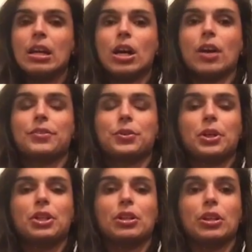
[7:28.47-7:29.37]
of
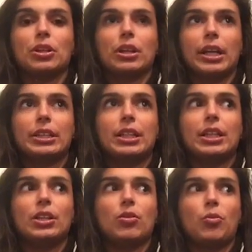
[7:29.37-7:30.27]

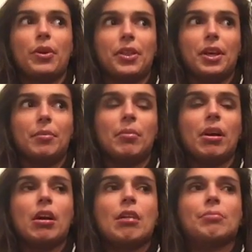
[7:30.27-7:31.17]
2019 with Him,
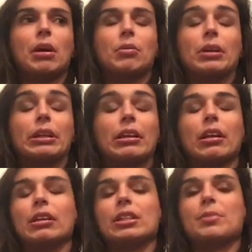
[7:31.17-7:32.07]
but I want to
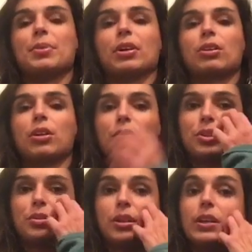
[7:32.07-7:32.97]
get a deeper,
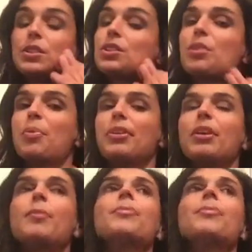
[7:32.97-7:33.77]
closer relationship with Him.